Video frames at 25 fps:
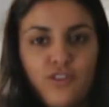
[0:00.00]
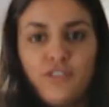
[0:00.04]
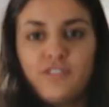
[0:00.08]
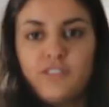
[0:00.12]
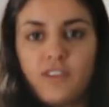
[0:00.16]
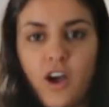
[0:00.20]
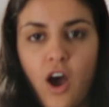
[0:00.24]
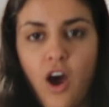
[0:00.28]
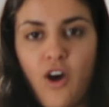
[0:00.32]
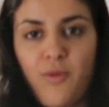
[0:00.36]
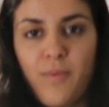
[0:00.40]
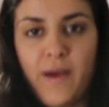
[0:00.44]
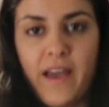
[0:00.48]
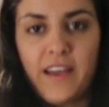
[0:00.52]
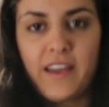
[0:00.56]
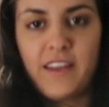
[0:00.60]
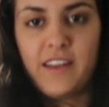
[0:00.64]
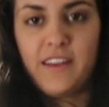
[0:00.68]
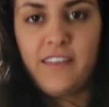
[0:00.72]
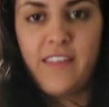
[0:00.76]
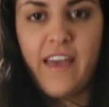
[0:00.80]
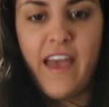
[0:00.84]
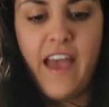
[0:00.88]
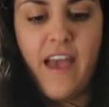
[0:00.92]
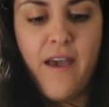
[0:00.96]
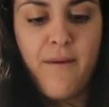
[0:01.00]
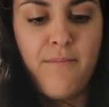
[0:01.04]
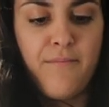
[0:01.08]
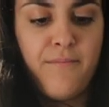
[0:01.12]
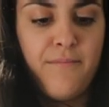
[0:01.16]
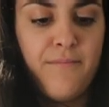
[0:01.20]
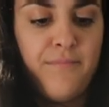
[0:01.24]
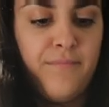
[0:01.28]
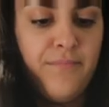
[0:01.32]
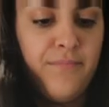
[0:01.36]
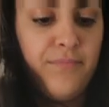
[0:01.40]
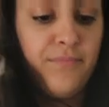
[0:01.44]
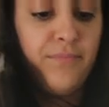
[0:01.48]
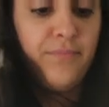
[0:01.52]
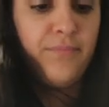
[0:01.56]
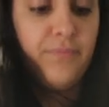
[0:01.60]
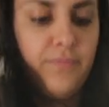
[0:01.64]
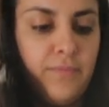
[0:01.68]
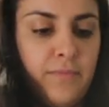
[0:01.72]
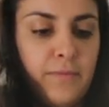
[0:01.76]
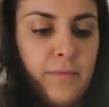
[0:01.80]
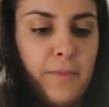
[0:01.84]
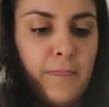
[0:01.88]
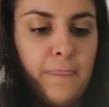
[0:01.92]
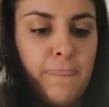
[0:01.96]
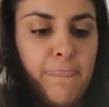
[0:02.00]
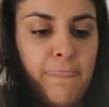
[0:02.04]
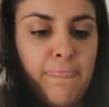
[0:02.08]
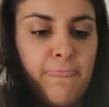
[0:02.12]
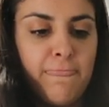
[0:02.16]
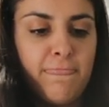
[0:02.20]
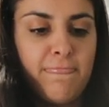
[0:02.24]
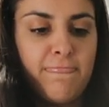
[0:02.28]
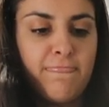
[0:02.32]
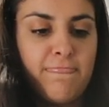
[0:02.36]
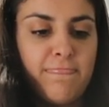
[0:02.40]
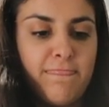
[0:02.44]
use a whole packet of the ham. A whole packet?